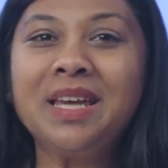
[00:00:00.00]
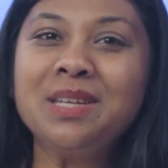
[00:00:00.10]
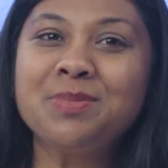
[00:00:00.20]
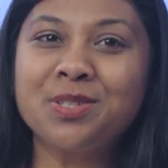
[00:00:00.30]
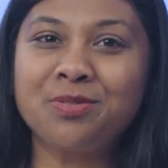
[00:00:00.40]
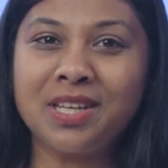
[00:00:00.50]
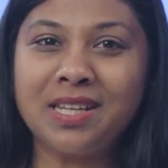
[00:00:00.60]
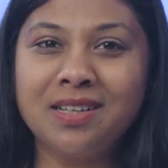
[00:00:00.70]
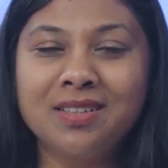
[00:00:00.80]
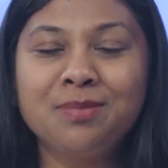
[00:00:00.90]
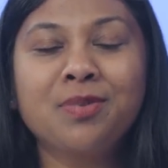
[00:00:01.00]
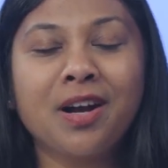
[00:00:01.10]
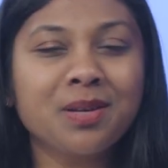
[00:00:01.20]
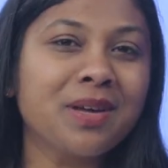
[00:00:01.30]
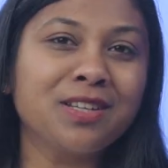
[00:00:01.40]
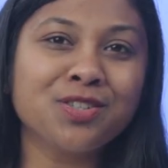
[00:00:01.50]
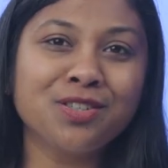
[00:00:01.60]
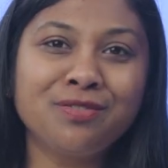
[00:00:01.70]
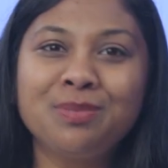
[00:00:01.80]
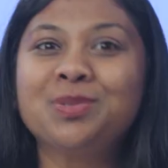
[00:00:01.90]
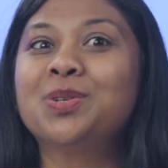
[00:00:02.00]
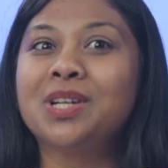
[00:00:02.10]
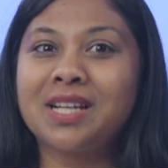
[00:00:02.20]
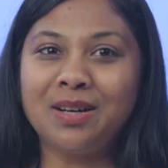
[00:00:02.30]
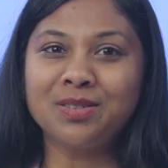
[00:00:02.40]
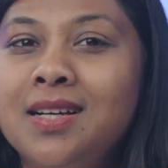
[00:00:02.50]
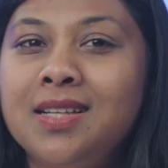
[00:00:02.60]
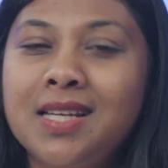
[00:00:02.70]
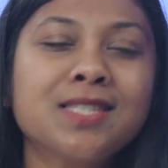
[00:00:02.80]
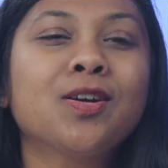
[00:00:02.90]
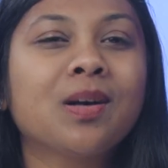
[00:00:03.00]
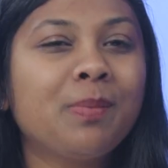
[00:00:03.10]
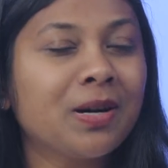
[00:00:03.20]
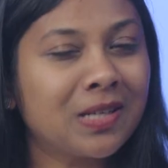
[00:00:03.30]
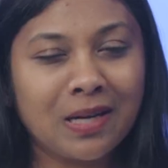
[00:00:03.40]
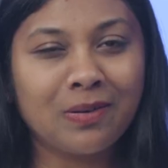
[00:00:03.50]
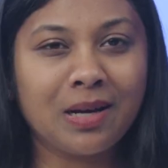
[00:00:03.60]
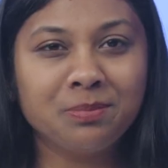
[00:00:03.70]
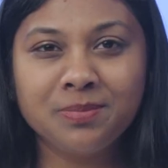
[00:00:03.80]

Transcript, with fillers: My name is Afrina, product manager from Google Cloud. Let's talk about Cloud Hub.